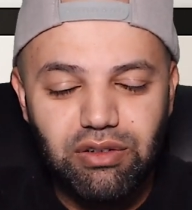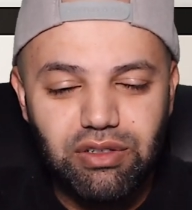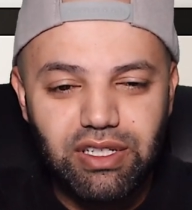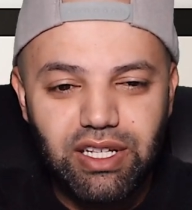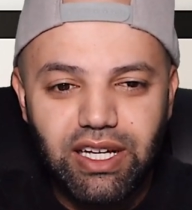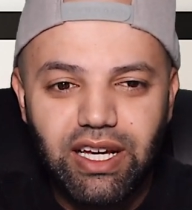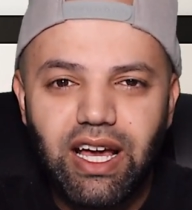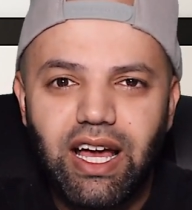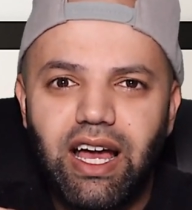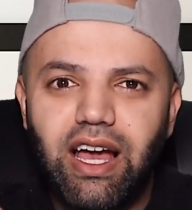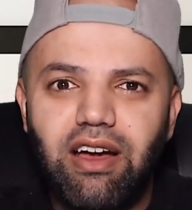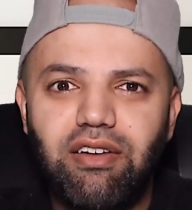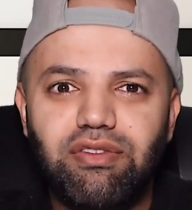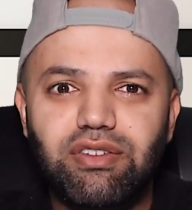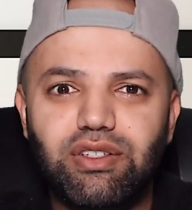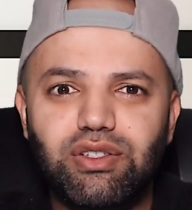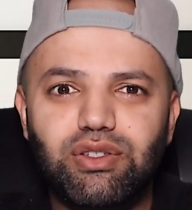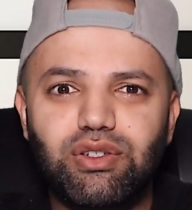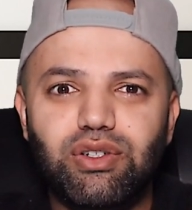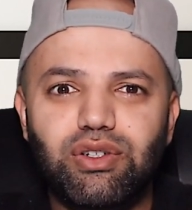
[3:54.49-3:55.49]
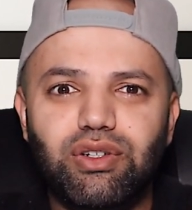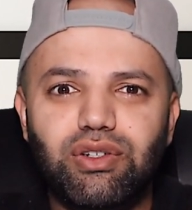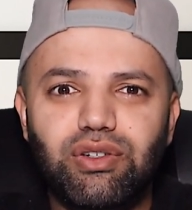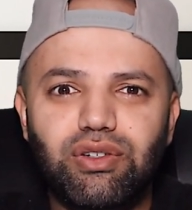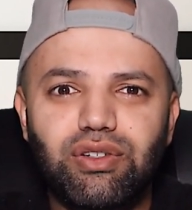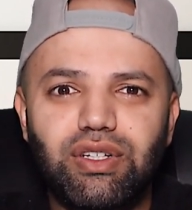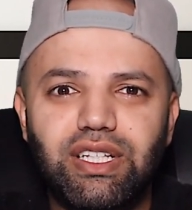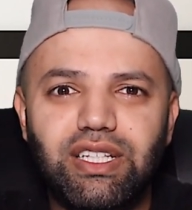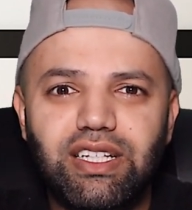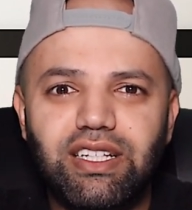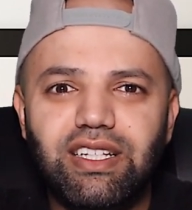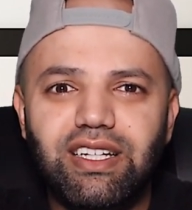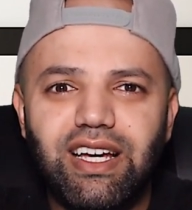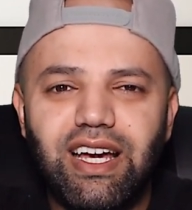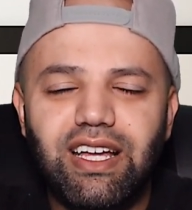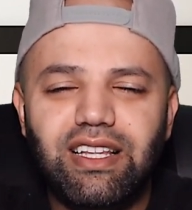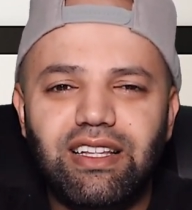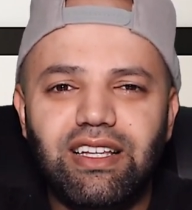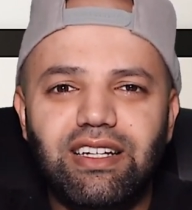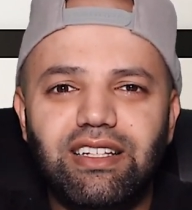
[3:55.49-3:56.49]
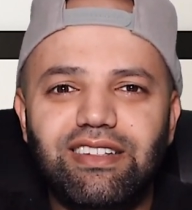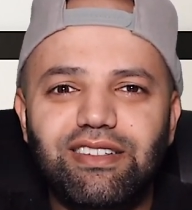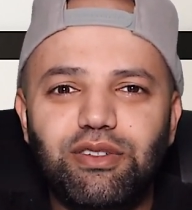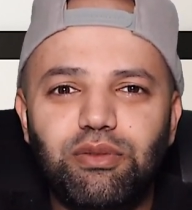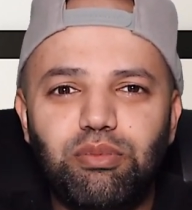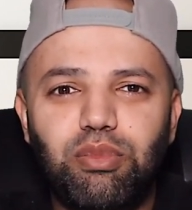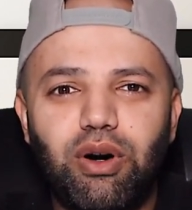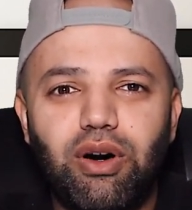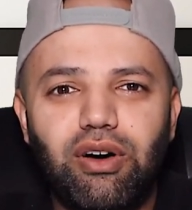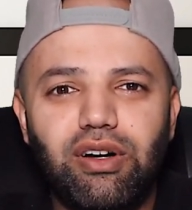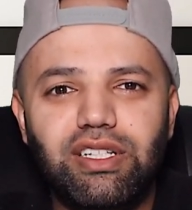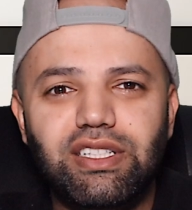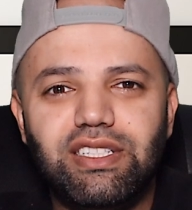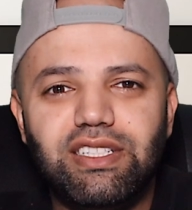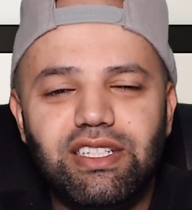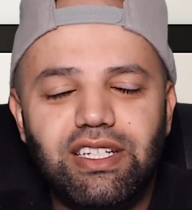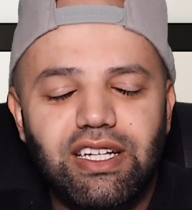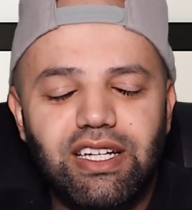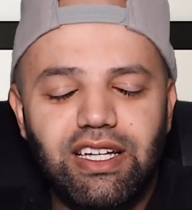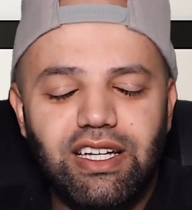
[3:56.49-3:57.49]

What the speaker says: It was like a half a circle and then it had like little pods.